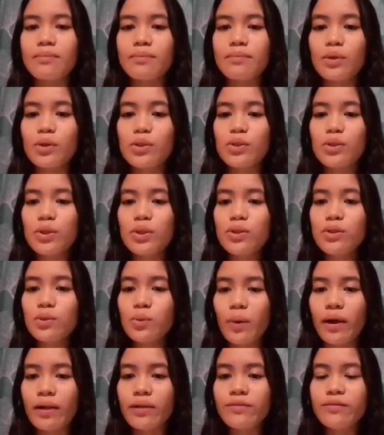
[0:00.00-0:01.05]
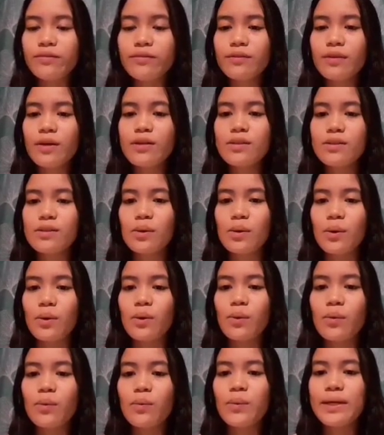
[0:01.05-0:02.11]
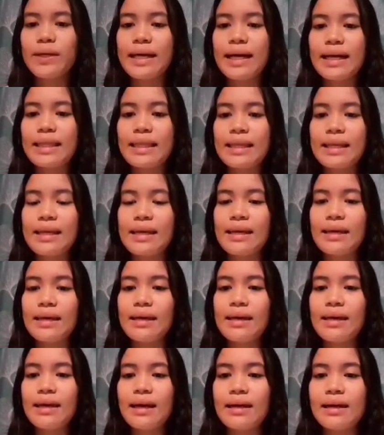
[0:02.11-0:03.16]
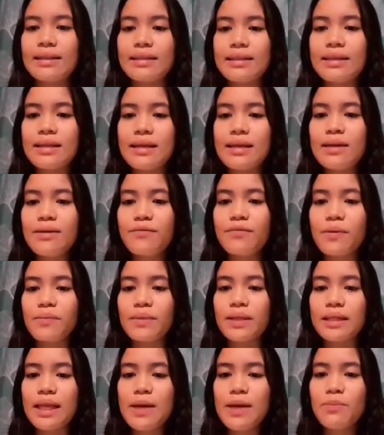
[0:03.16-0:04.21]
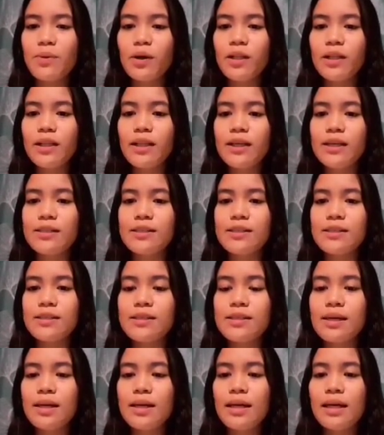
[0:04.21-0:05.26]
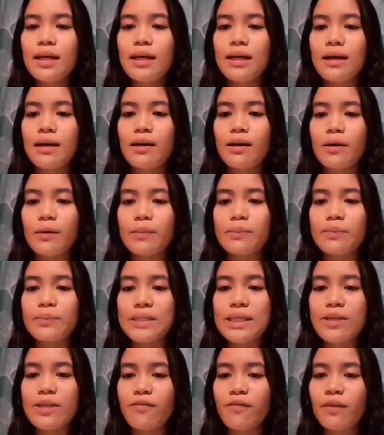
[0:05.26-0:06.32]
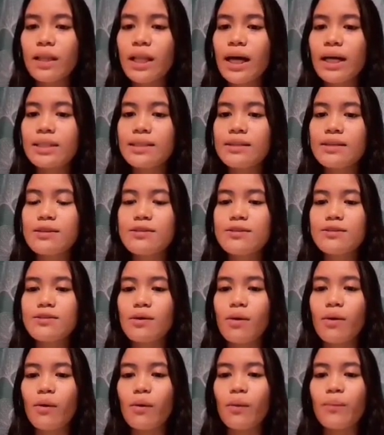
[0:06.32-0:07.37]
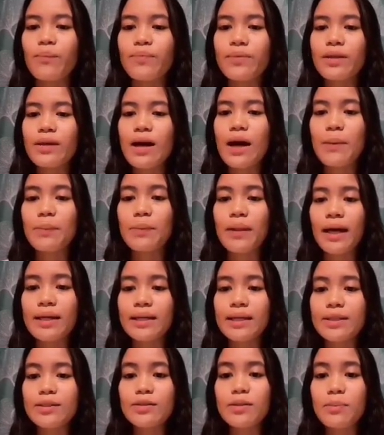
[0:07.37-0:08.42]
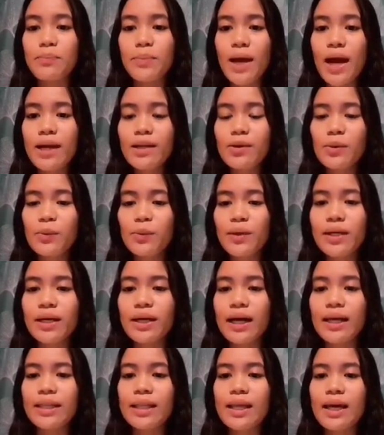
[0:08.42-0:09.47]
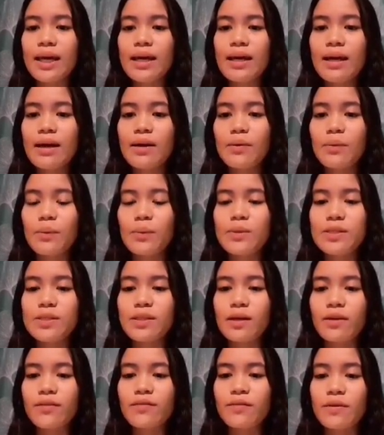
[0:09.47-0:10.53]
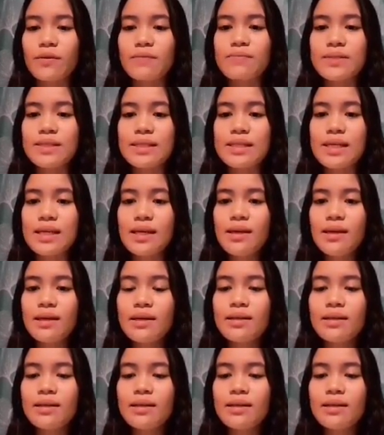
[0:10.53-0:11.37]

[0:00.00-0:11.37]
Modulo 12, so we get 3, and 3 from the table is E flat. So applying it to the piano, we start from C,